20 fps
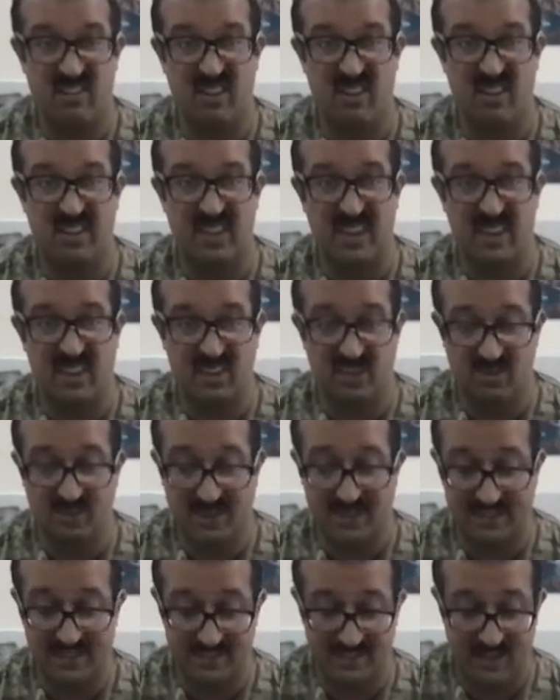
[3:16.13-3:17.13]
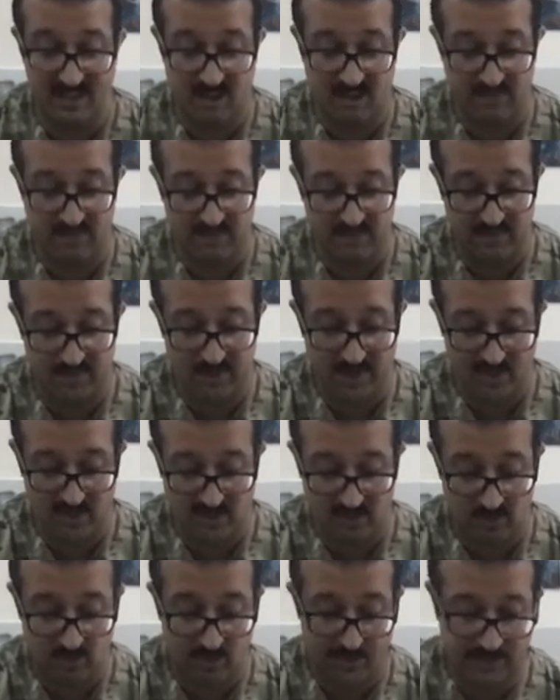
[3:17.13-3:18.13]
that you need to get off of the patient
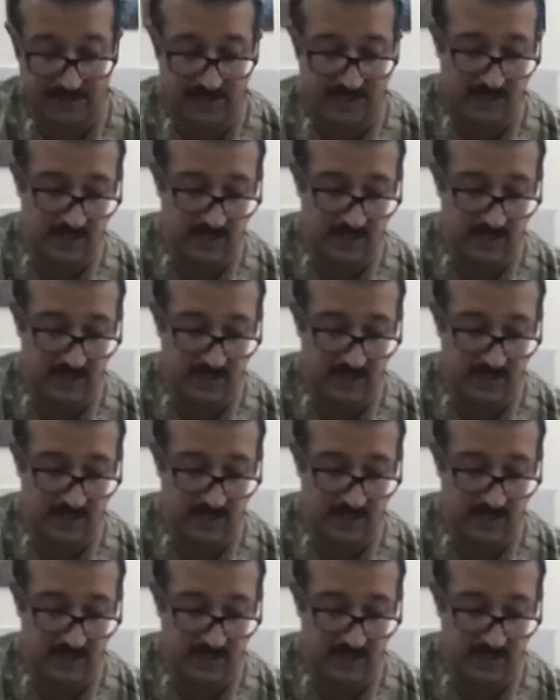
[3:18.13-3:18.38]
quickly.